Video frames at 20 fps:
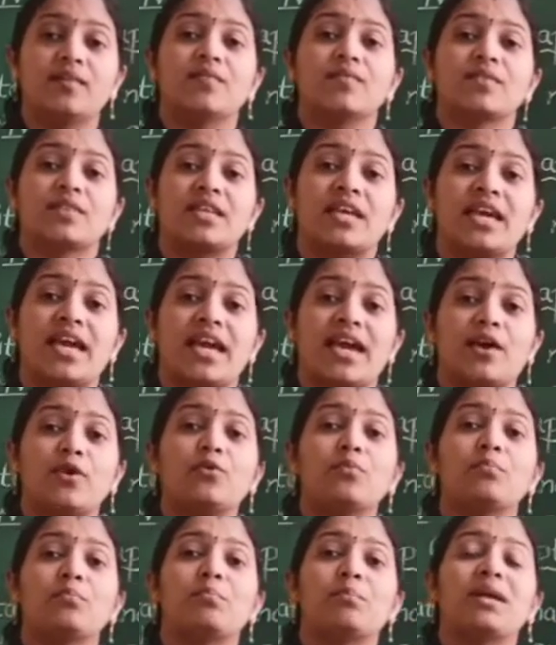They
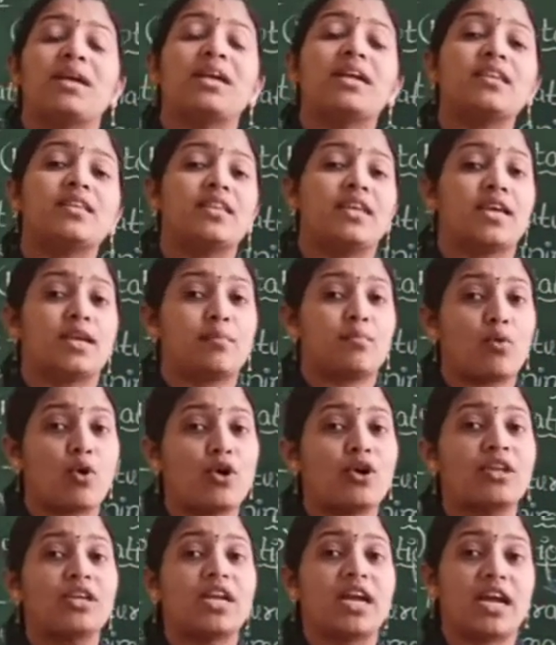have made their
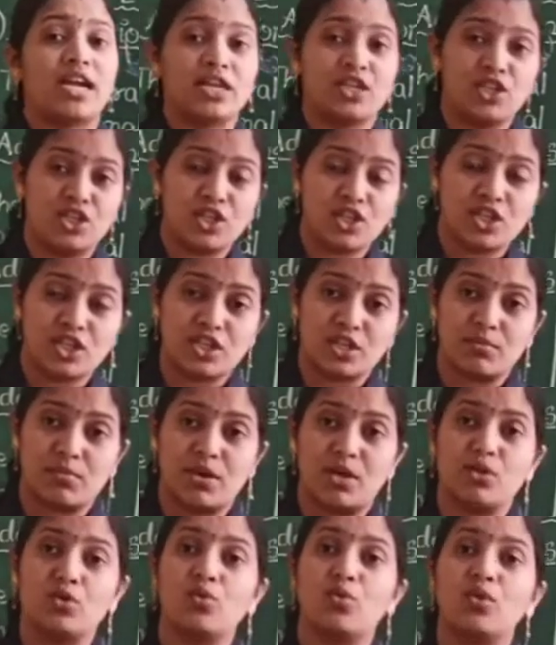body
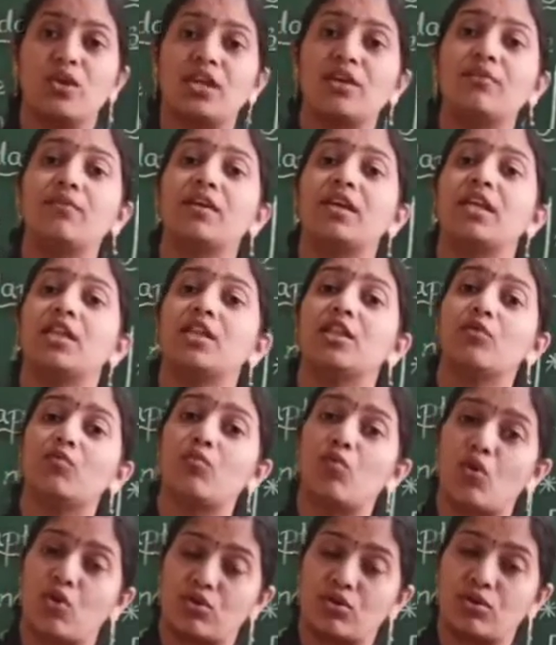adjustable to live in the
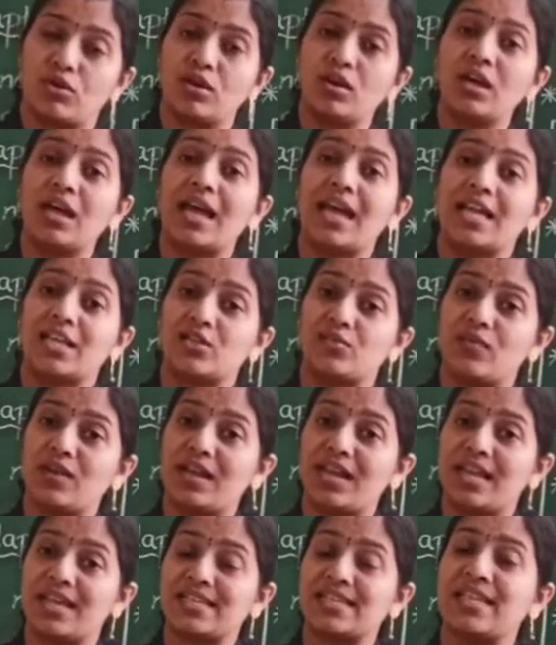water as
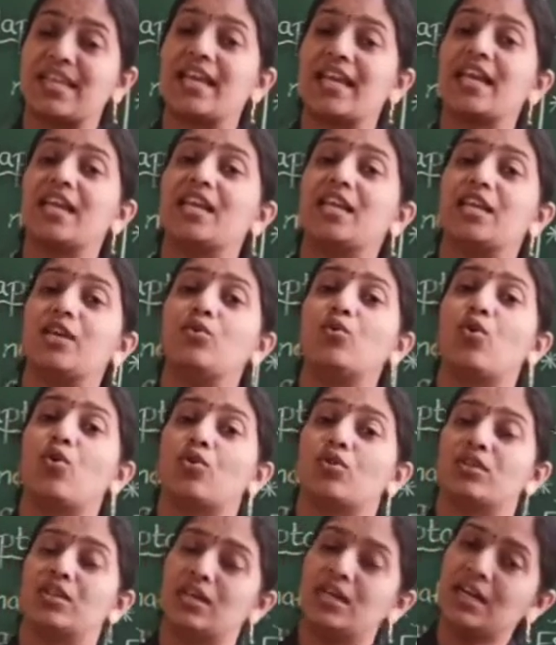well as they can live
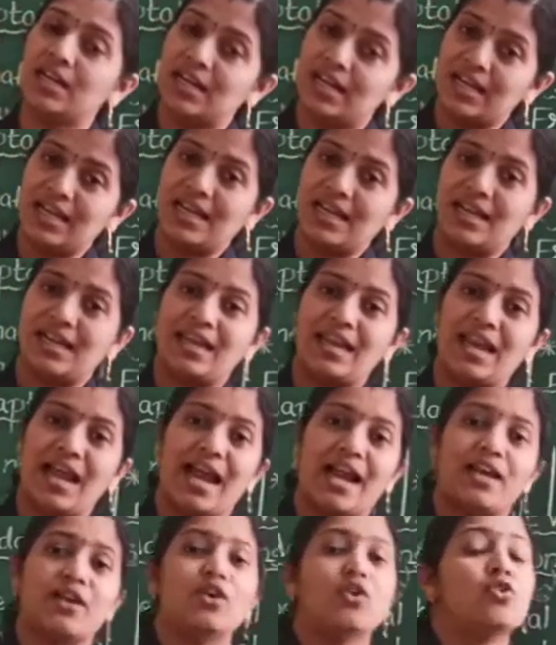on the
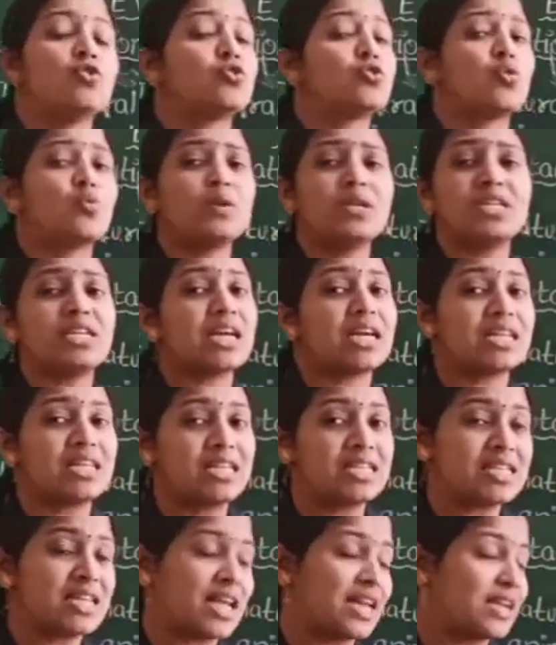land. So which are
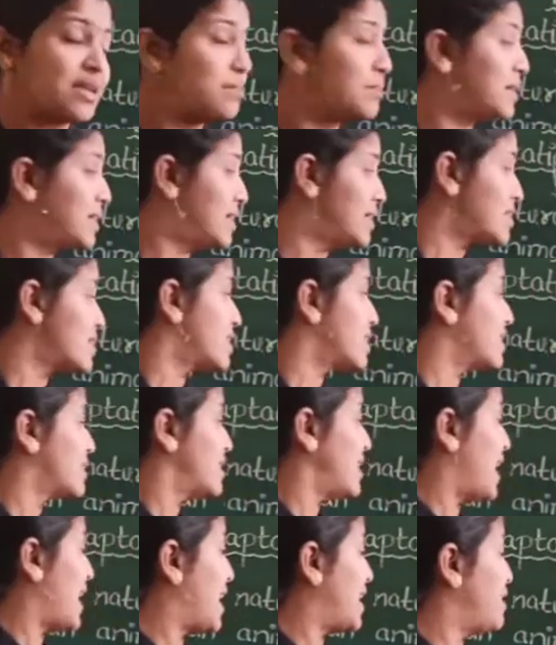these animals?
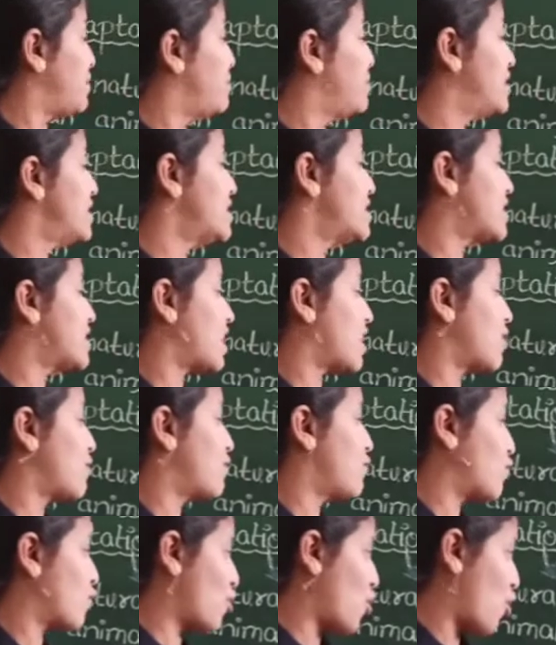The animals like
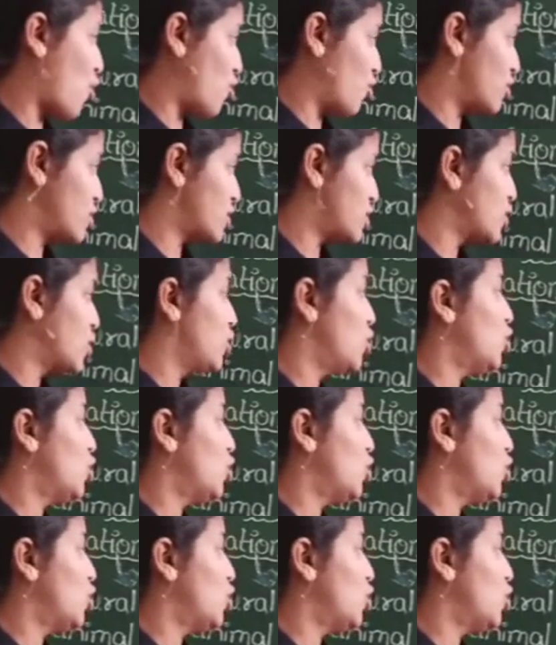frogs,